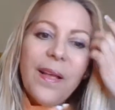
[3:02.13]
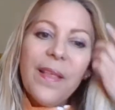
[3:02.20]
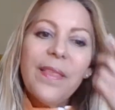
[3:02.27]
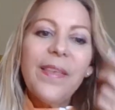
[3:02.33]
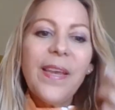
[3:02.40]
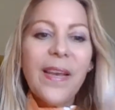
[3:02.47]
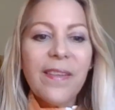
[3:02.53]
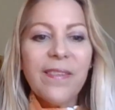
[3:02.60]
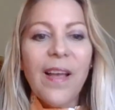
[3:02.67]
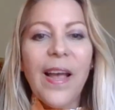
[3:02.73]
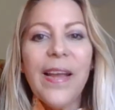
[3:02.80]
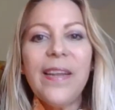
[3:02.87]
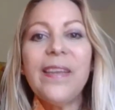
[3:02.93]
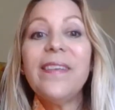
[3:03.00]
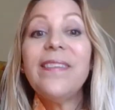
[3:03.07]
the
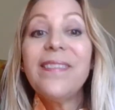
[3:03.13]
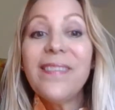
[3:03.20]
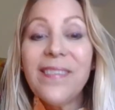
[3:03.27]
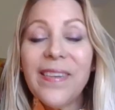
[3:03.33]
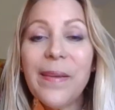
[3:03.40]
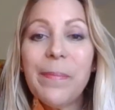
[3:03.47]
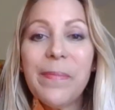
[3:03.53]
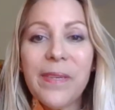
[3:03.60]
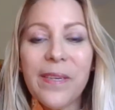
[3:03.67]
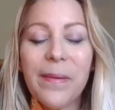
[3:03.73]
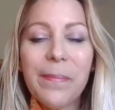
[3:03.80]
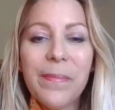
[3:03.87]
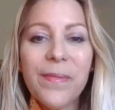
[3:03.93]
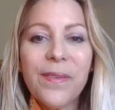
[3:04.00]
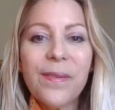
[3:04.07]
anxiety
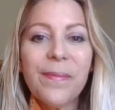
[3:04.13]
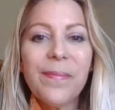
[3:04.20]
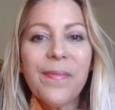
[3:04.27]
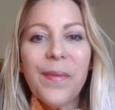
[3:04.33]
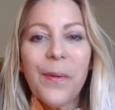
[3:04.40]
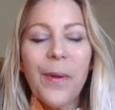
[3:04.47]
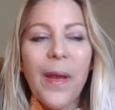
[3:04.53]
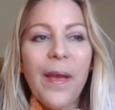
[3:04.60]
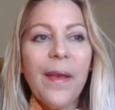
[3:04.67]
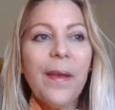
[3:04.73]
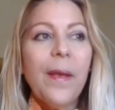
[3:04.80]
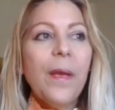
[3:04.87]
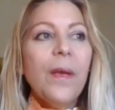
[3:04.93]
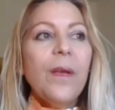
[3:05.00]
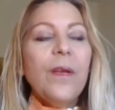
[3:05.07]
symptoms, okay?